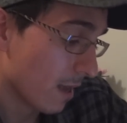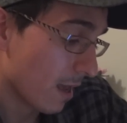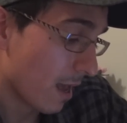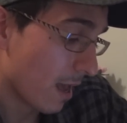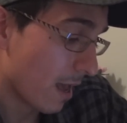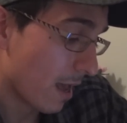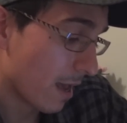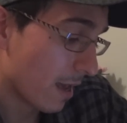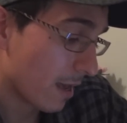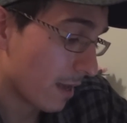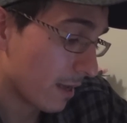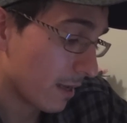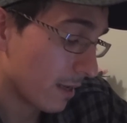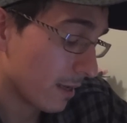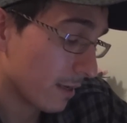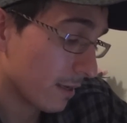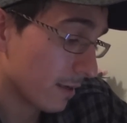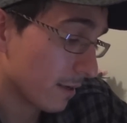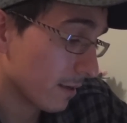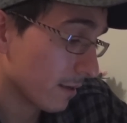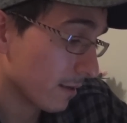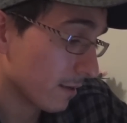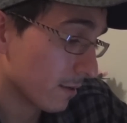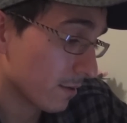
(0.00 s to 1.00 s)

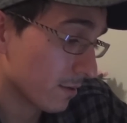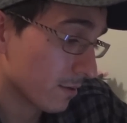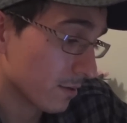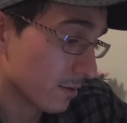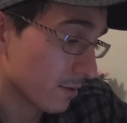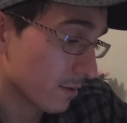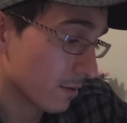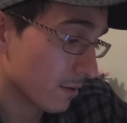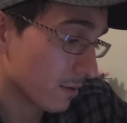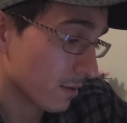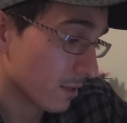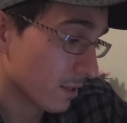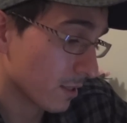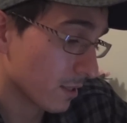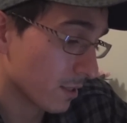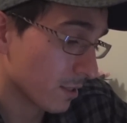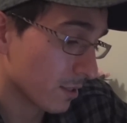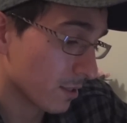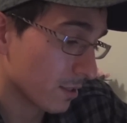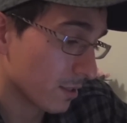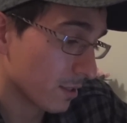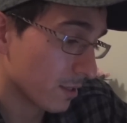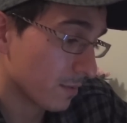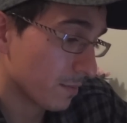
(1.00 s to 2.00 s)
I
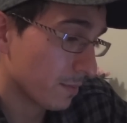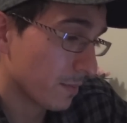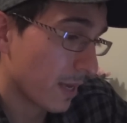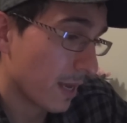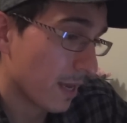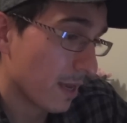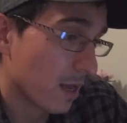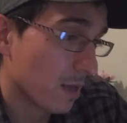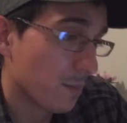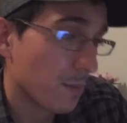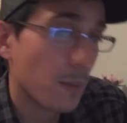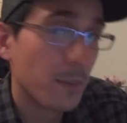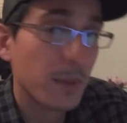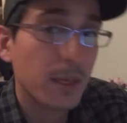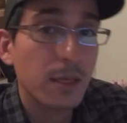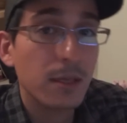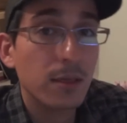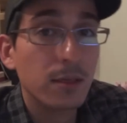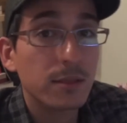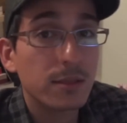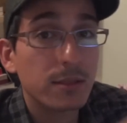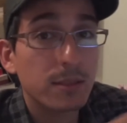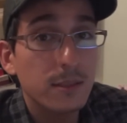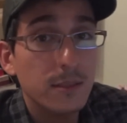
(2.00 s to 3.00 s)
could pay all my
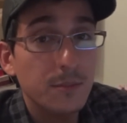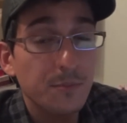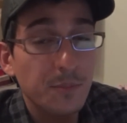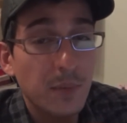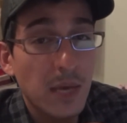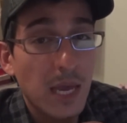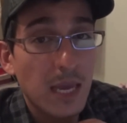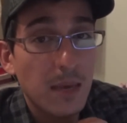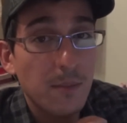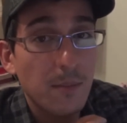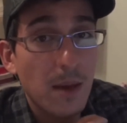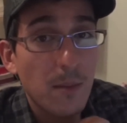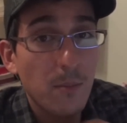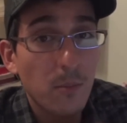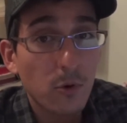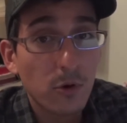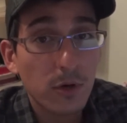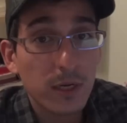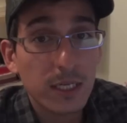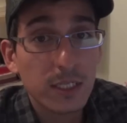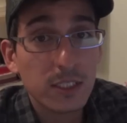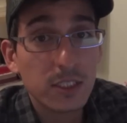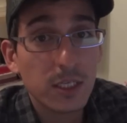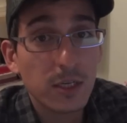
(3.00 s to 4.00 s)
bills, pay my
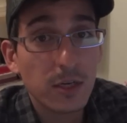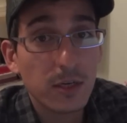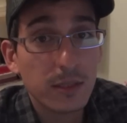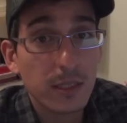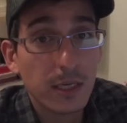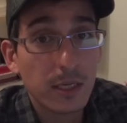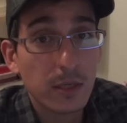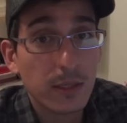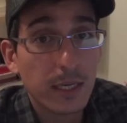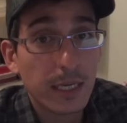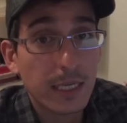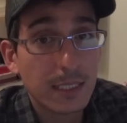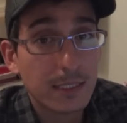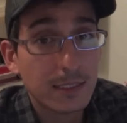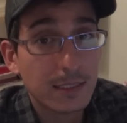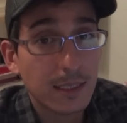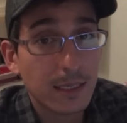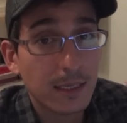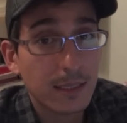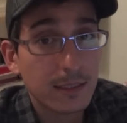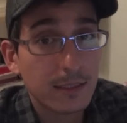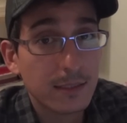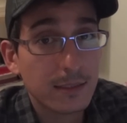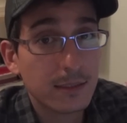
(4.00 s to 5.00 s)
mortgage here in the United
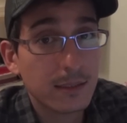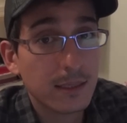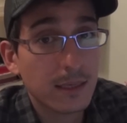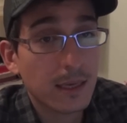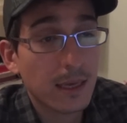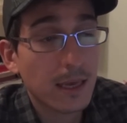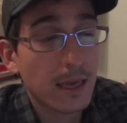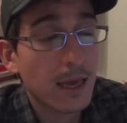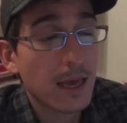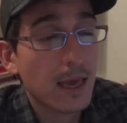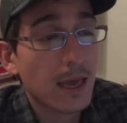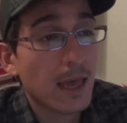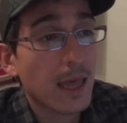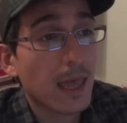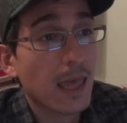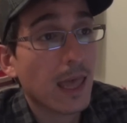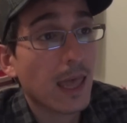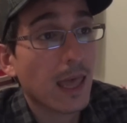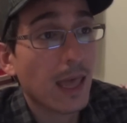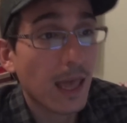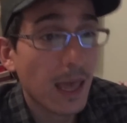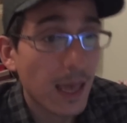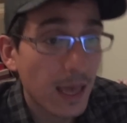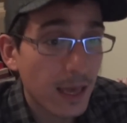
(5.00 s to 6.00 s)
States,
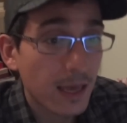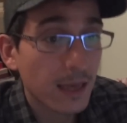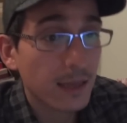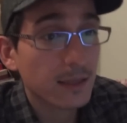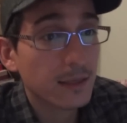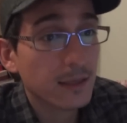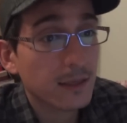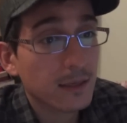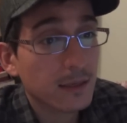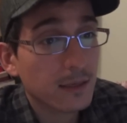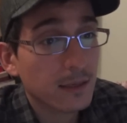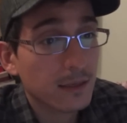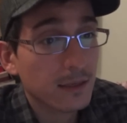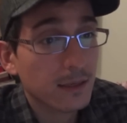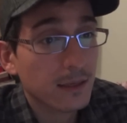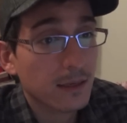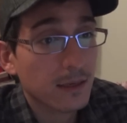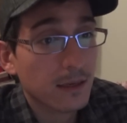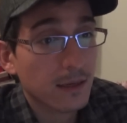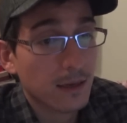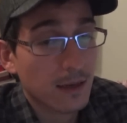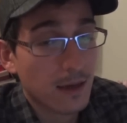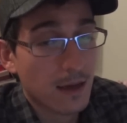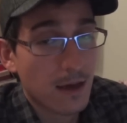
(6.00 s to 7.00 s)
and
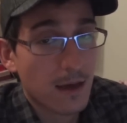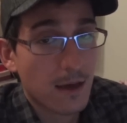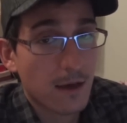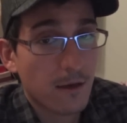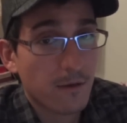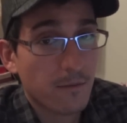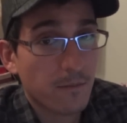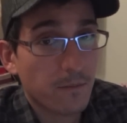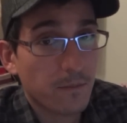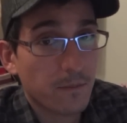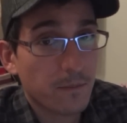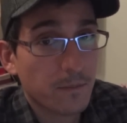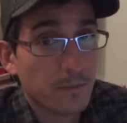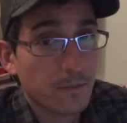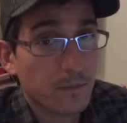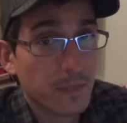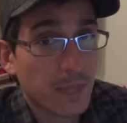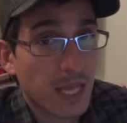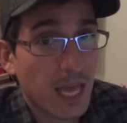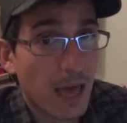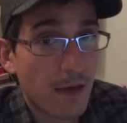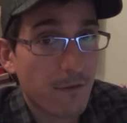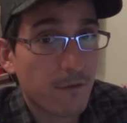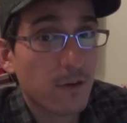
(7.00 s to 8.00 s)

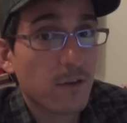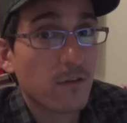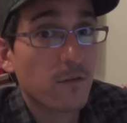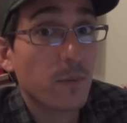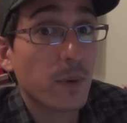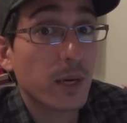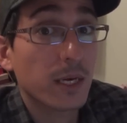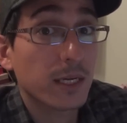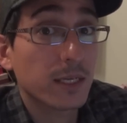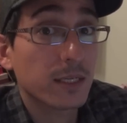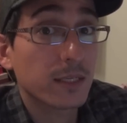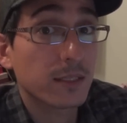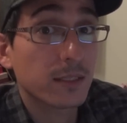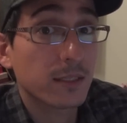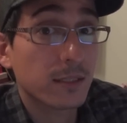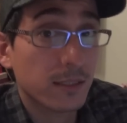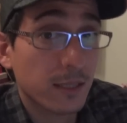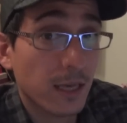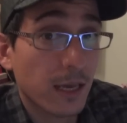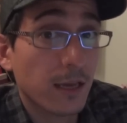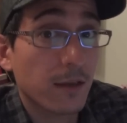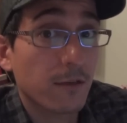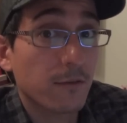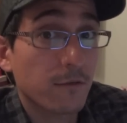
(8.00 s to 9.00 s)
have enough money to
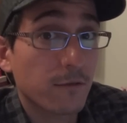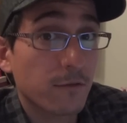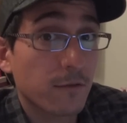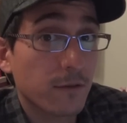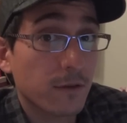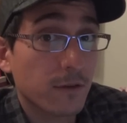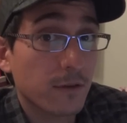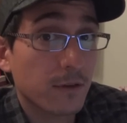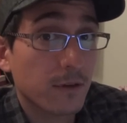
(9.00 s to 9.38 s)
save